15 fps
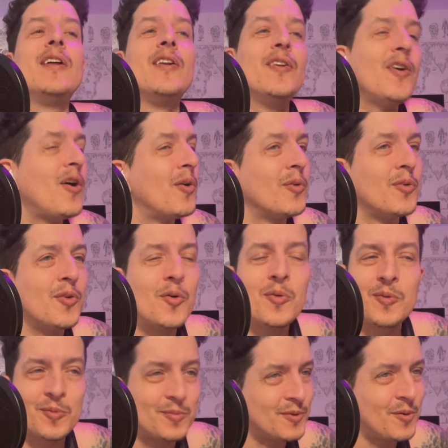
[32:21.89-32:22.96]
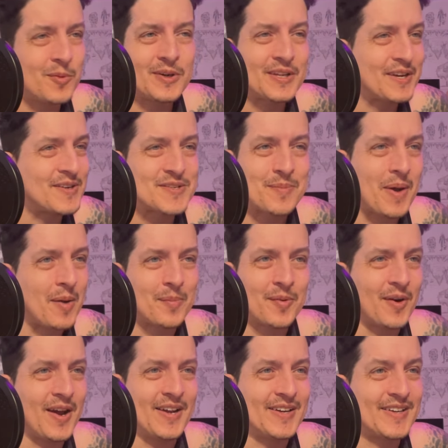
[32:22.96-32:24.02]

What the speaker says: No one cares about Mariah